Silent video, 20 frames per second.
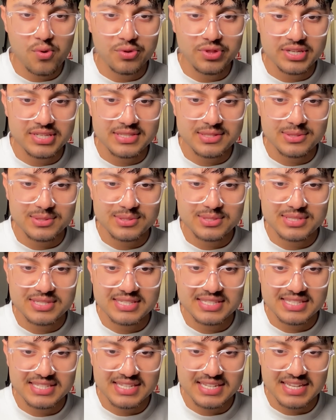this looks
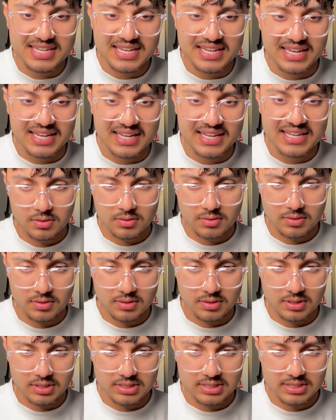sick.
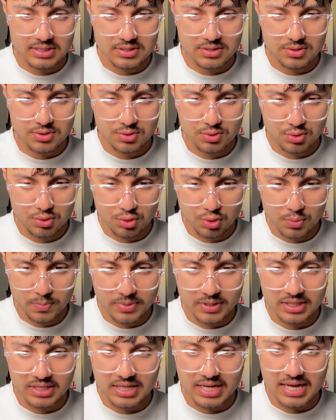Dude, this is super
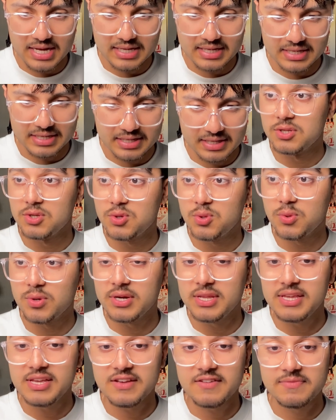laggy.
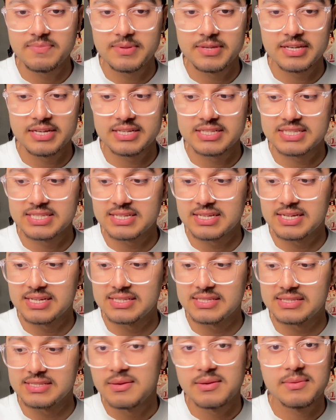20 FPS,
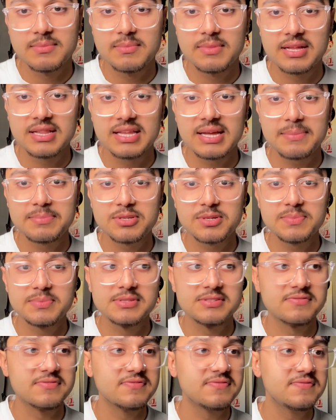guys. My laptop
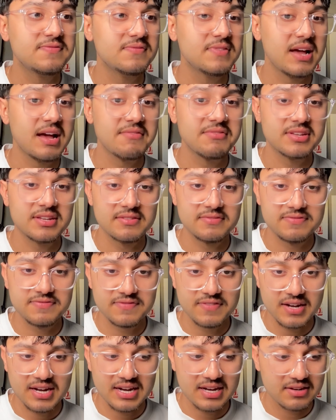is having a
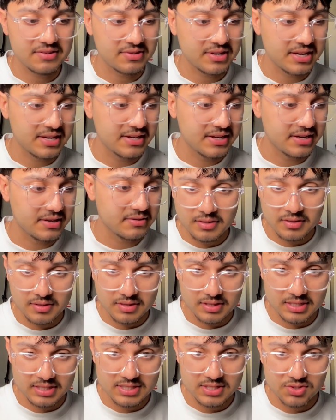fart right now.
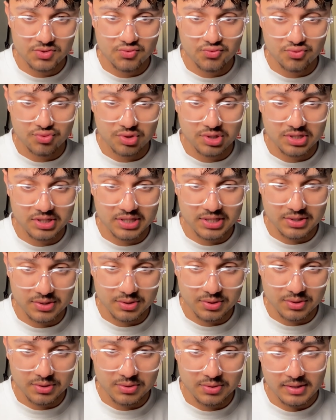This is really
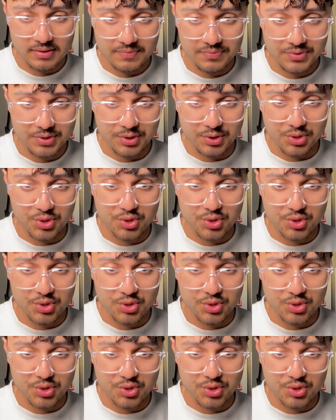cool. Dude,